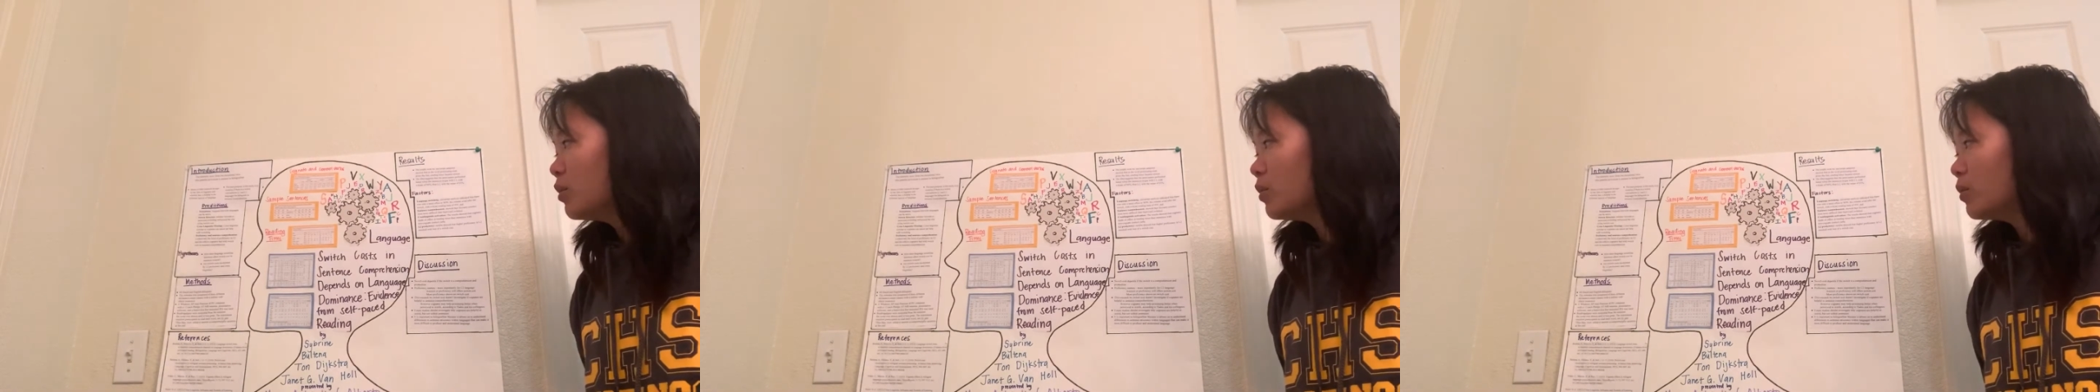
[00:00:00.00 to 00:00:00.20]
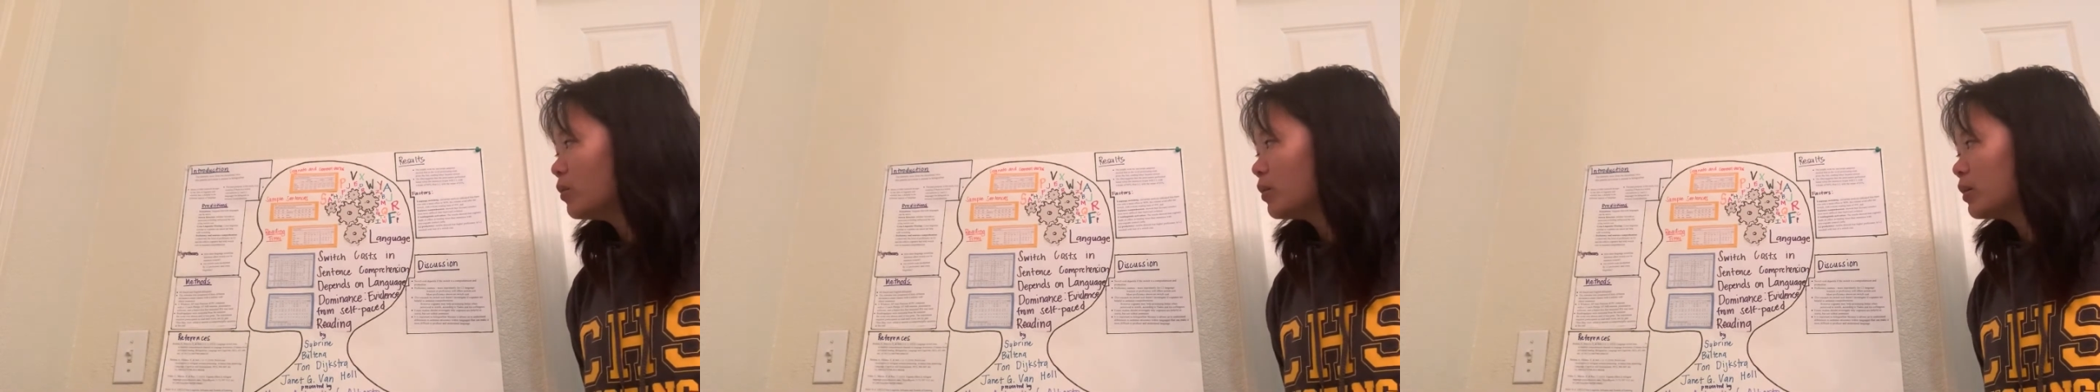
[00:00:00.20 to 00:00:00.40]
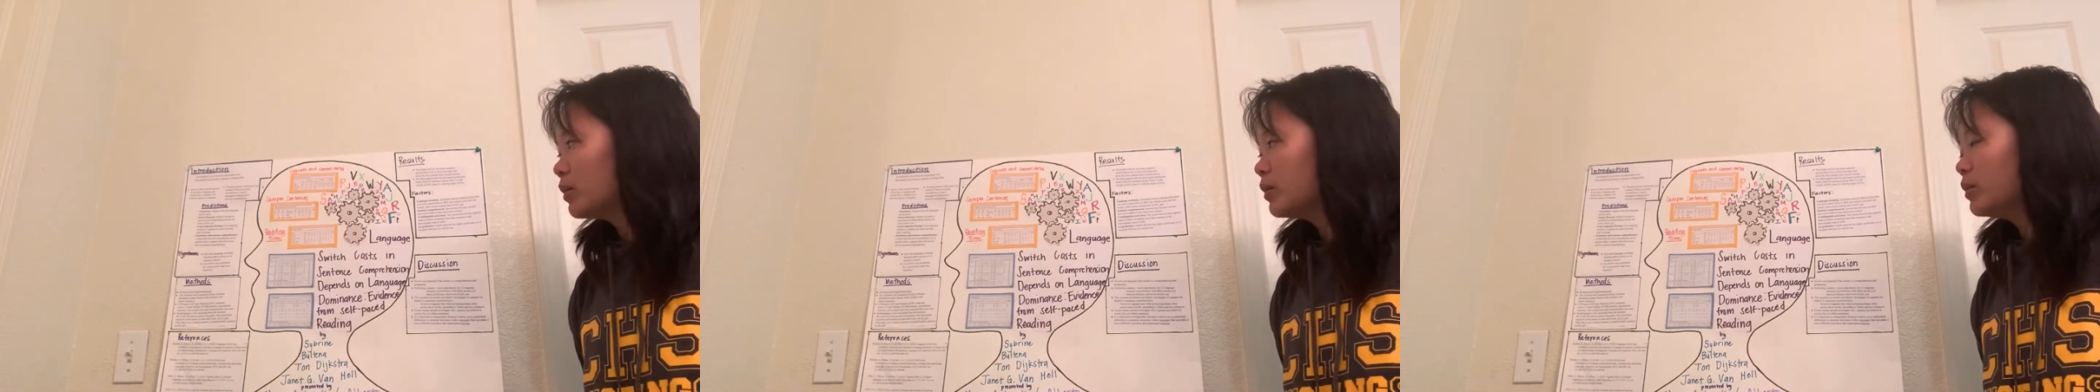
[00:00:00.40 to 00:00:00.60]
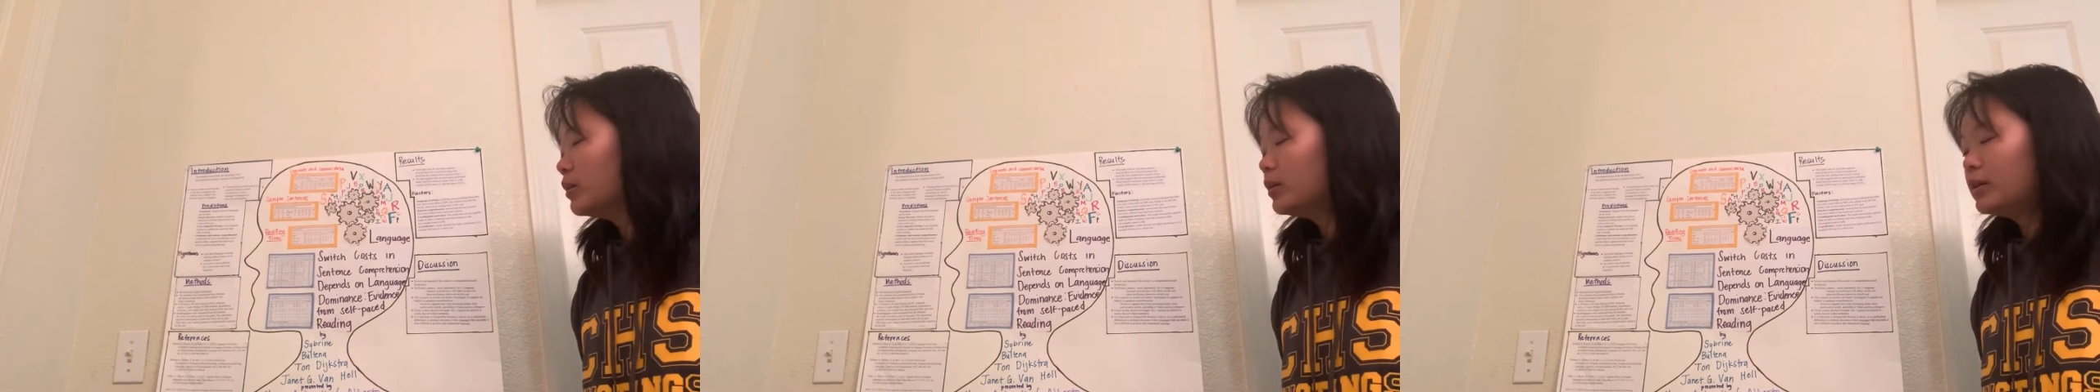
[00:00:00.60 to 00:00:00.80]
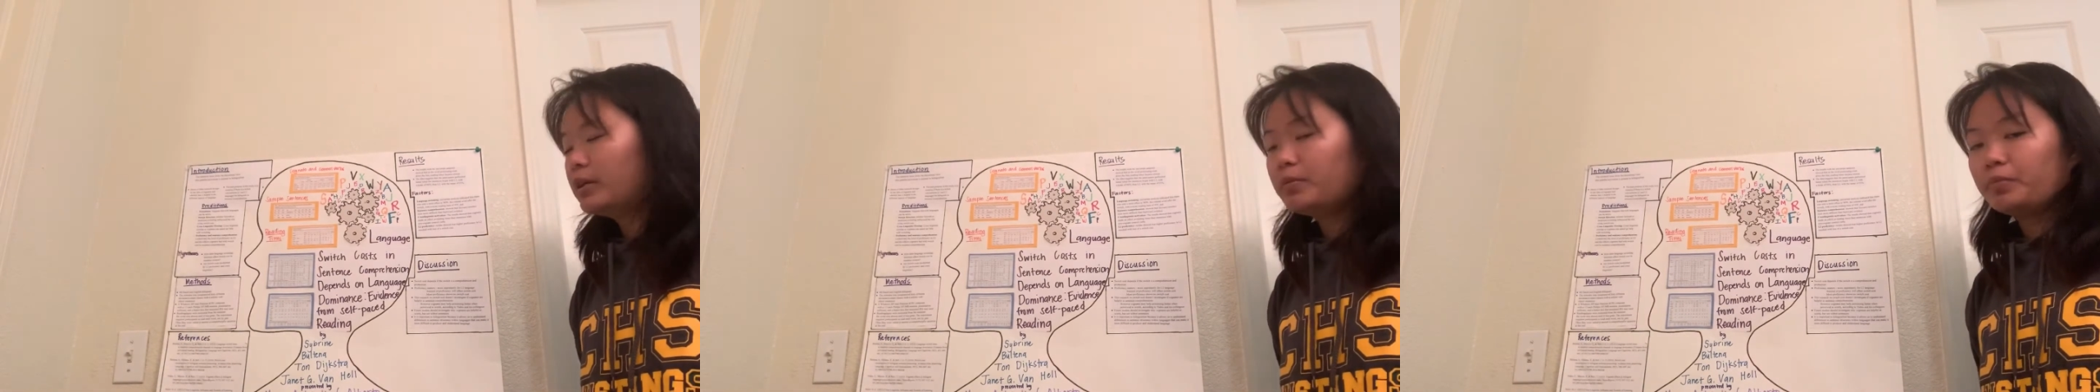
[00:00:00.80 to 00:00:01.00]
or
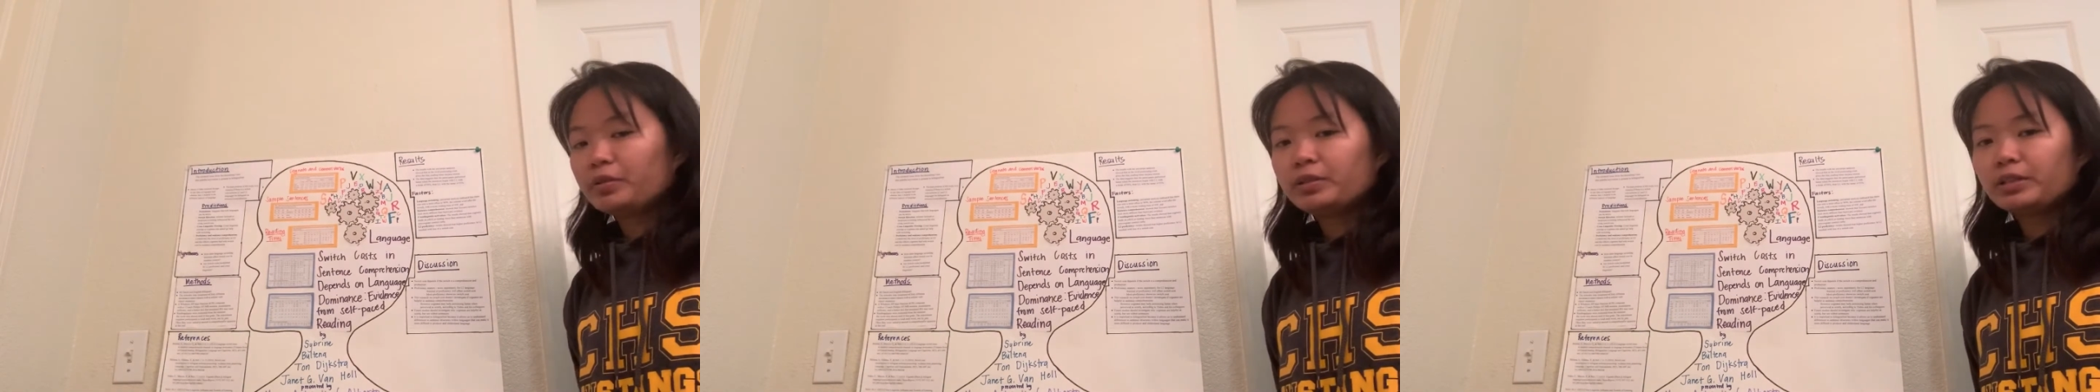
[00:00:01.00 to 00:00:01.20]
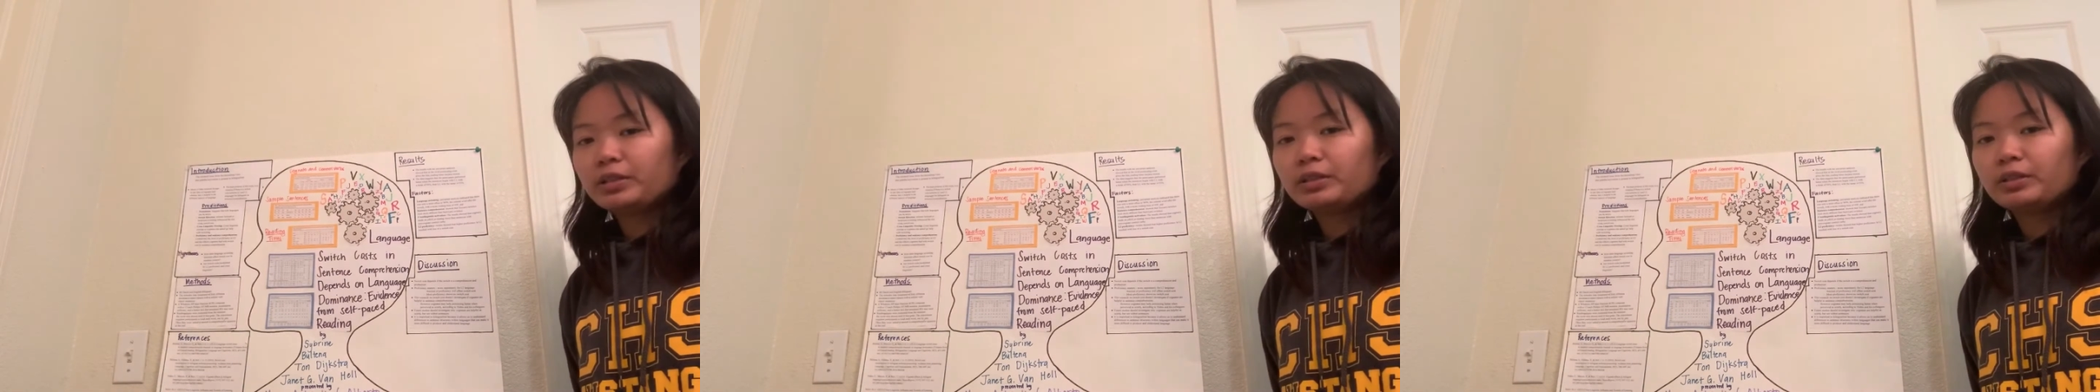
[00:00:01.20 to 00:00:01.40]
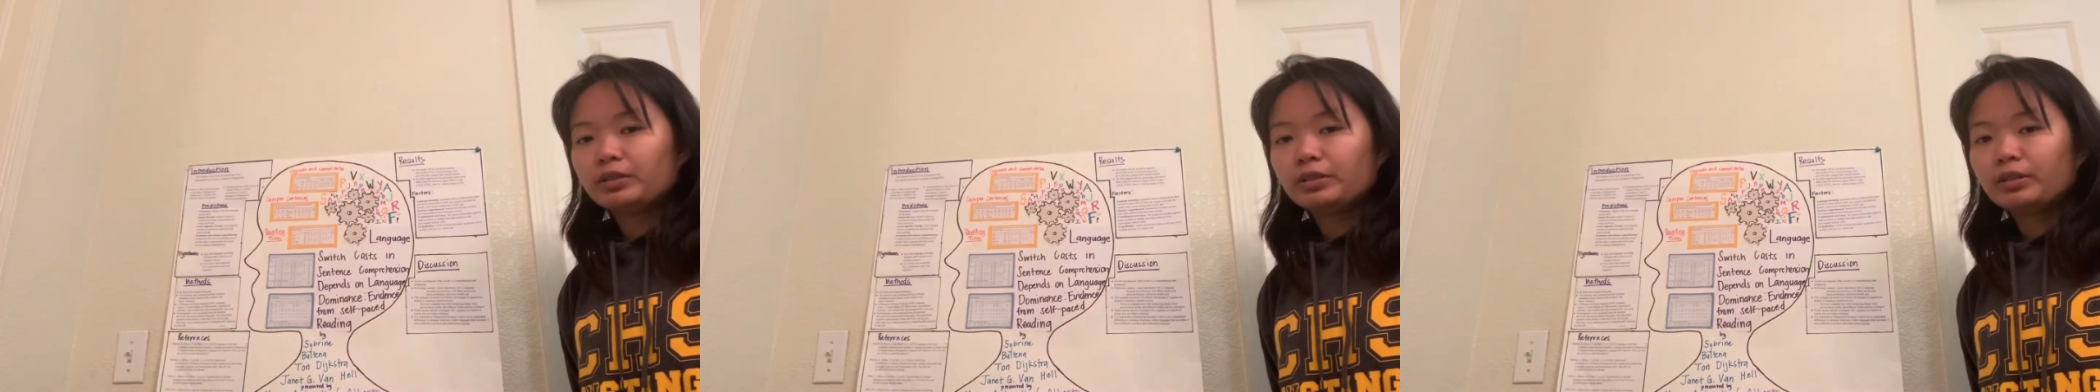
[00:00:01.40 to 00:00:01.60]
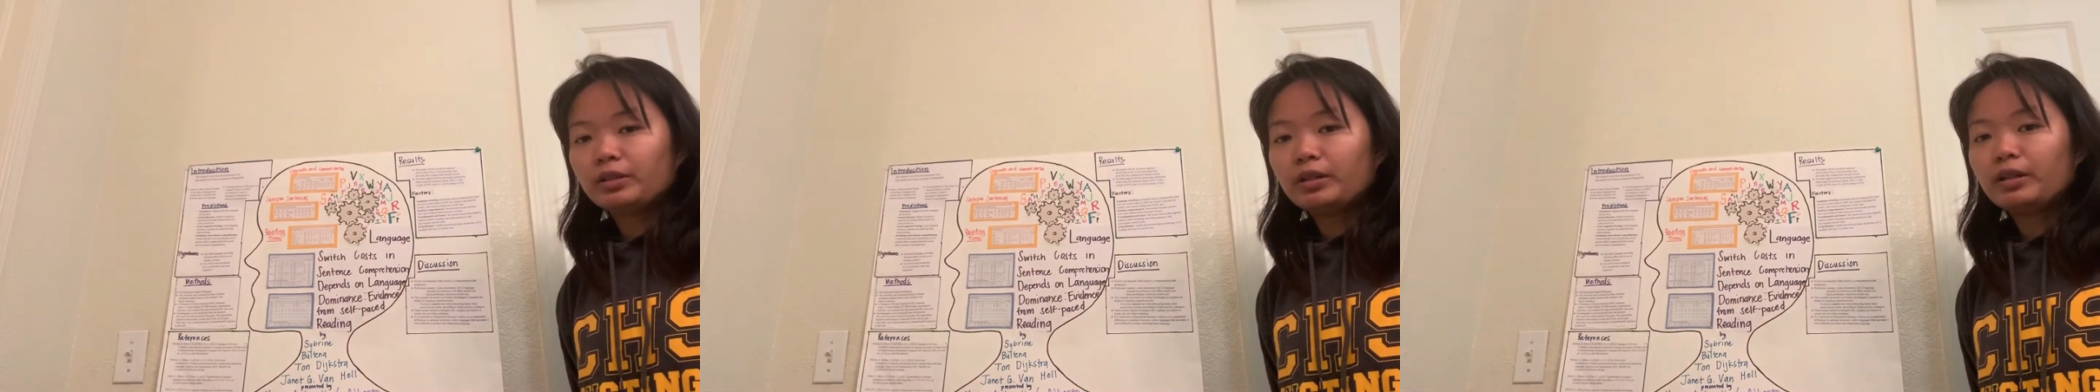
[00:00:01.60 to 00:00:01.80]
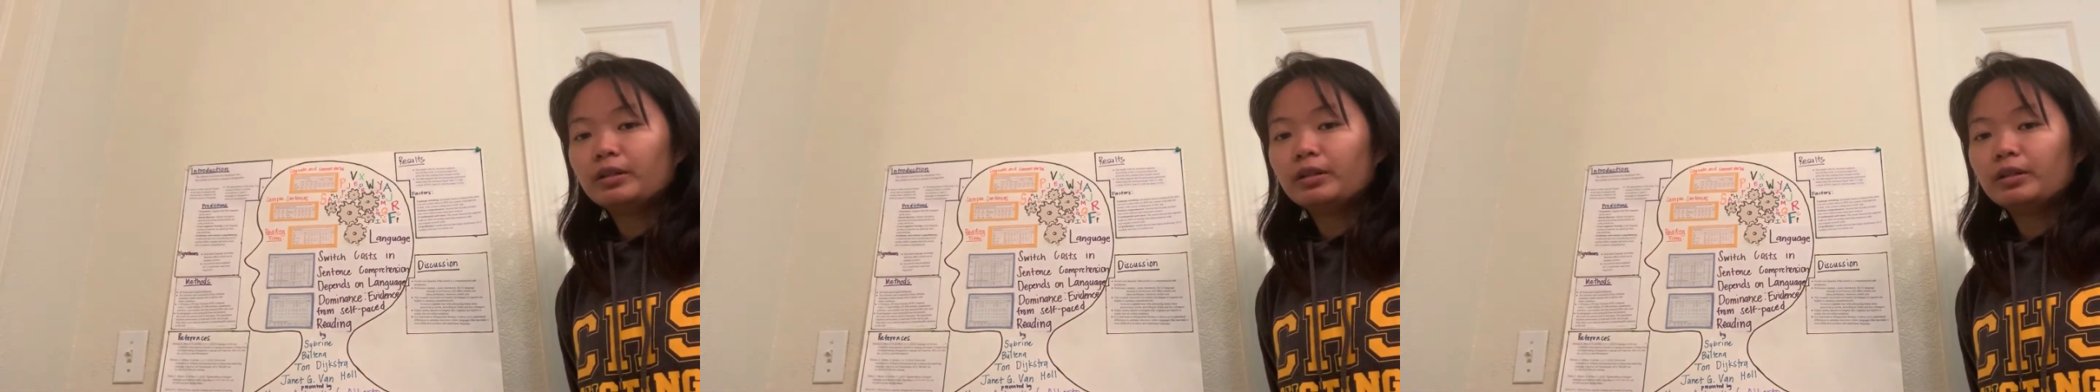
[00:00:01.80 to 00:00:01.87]
in particular,